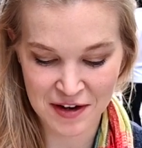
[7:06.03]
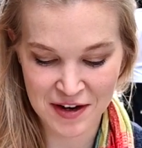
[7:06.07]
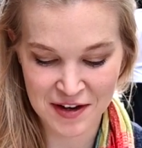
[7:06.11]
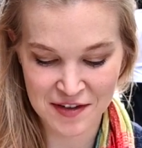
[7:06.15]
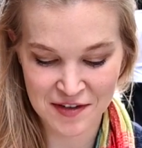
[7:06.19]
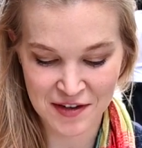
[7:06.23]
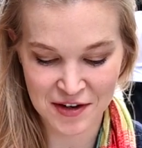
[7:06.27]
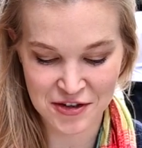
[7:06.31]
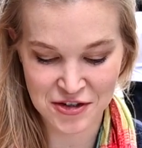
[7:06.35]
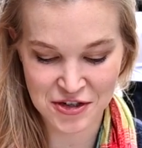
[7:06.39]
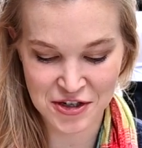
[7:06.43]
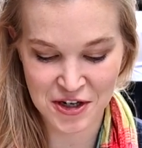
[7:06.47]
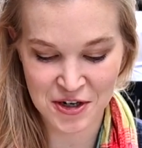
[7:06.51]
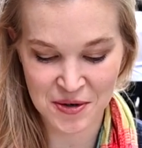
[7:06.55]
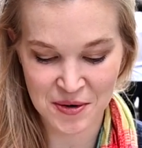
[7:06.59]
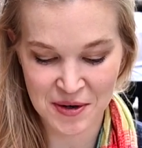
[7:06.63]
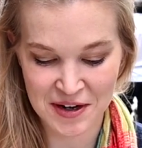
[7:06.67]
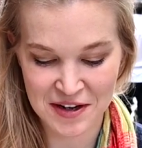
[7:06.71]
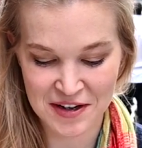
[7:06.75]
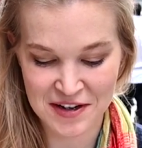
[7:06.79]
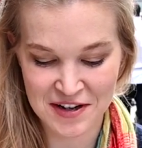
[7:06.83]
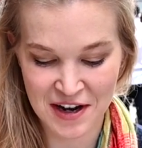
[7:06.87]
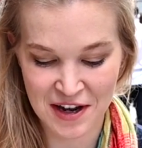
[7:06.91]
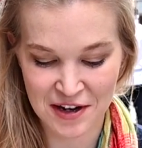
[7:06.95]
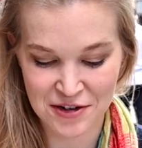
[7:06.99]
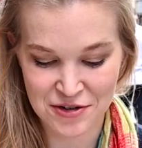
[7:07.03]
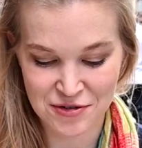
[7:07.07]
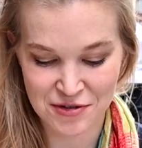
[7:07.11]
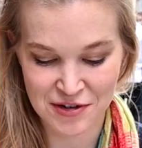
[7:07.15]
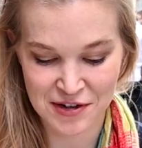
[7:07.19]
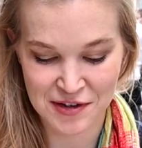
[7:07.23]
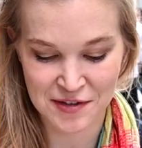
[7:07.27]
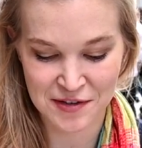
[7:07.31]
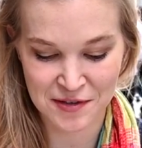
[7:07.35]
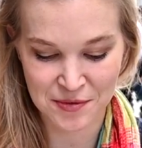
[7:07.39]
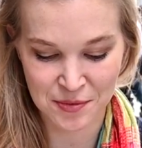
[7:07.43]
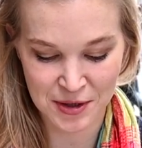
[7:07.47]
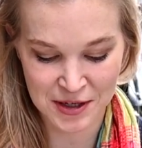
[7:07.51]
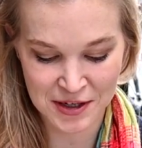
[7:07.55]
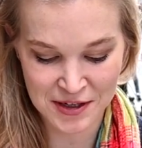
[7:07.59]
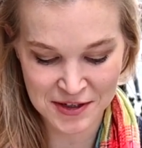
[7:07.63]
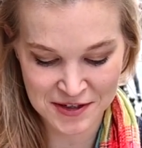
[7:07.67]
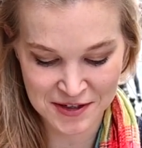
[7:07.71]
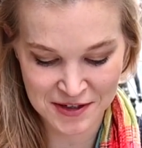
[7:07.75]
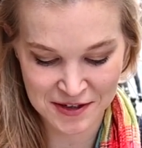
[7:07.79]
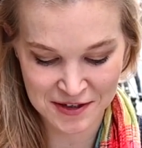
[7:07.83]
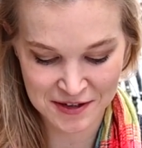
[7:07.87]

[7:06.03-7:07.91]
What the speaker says: is actually quite naturally sweet,